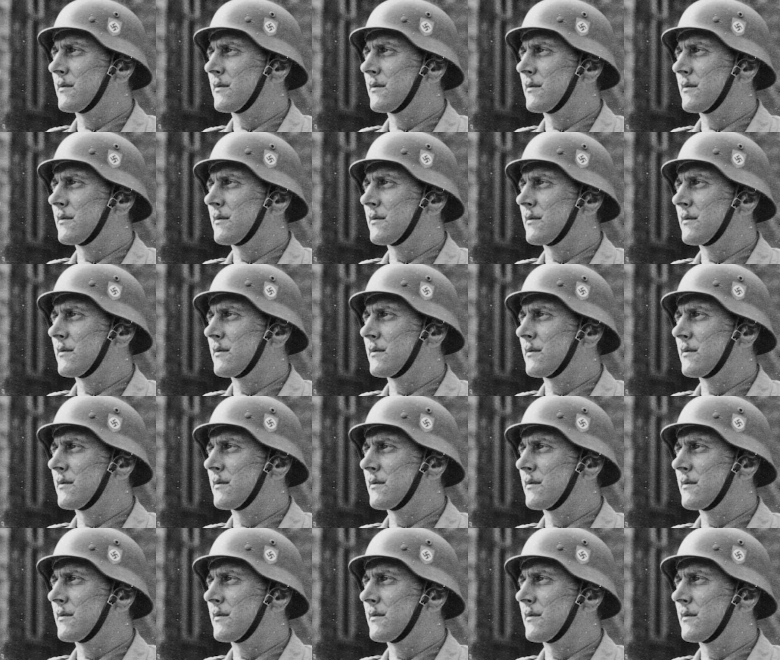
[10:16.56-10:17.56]

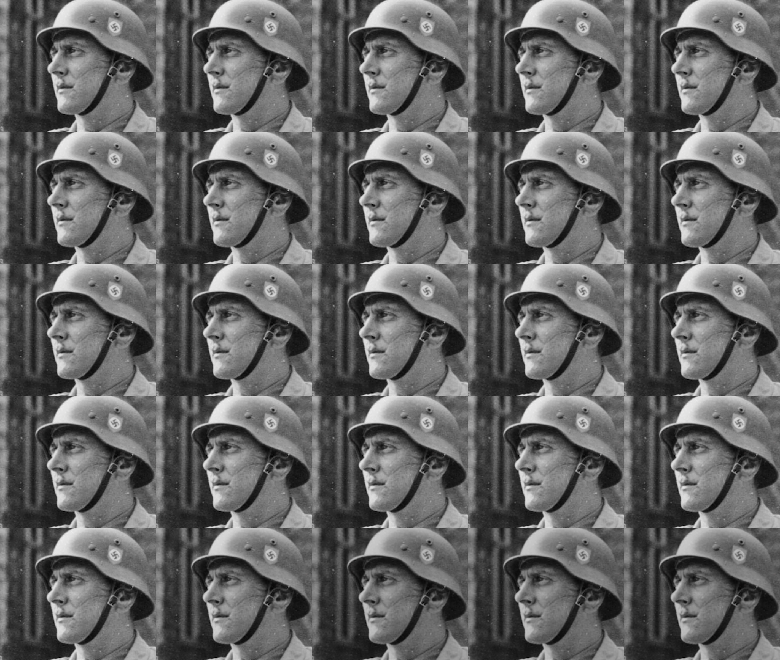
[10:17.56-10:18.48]
(silence)